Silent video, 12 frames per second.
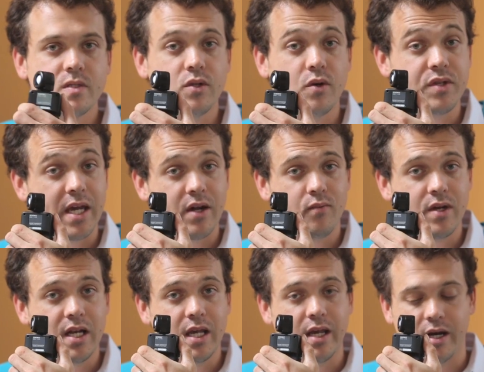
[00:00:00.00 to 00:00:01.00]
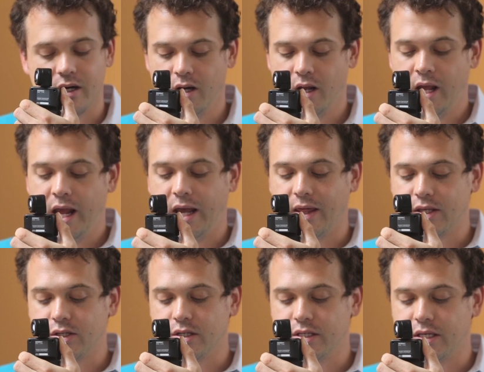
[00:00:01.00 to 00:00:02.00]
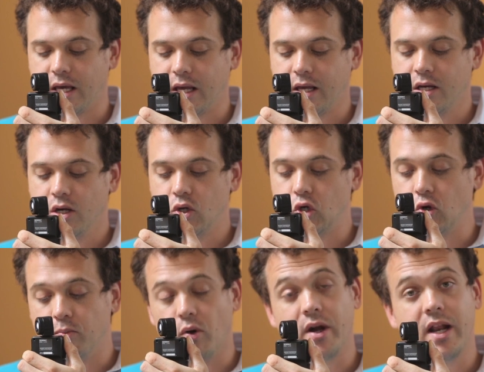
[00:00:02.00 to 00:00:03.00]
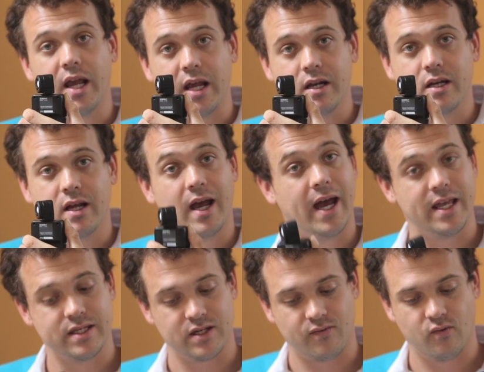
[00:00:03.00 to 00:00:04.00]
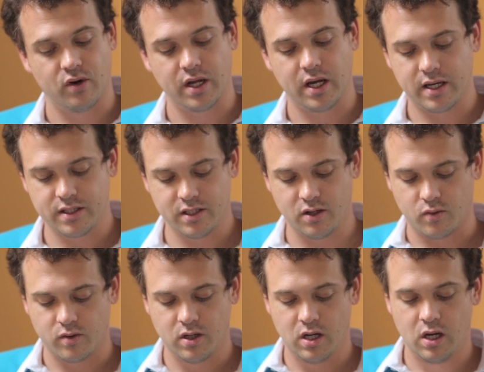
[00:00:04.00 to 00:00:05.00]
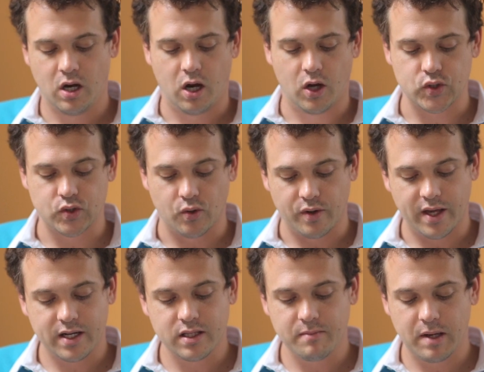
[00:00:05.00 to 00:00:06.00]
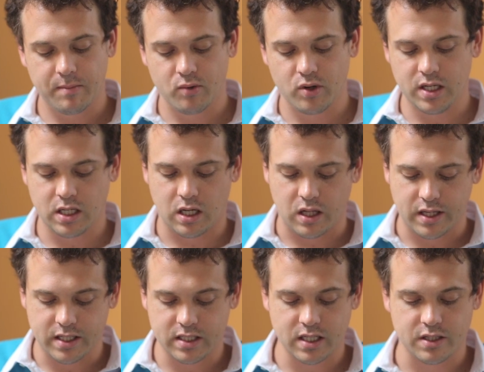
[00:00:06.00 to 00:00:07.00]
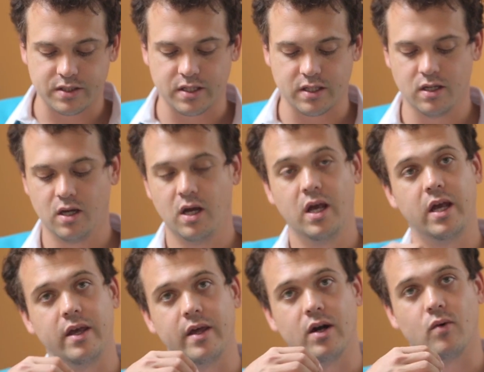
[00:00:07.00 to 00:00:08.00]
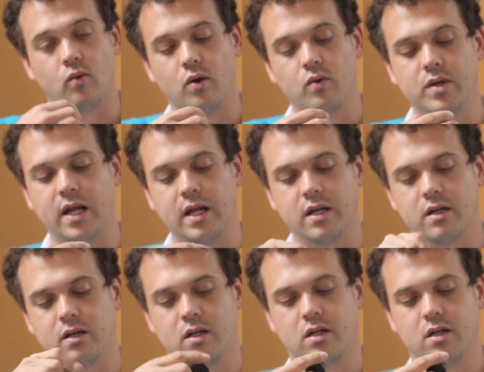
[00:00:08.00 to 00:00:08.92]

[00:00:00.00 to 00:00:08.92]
So I'll take a reading here, and that's going to say 2.8. At 640 ISO. I'll store that in the memory, I'll hit delta, and then I'll rotate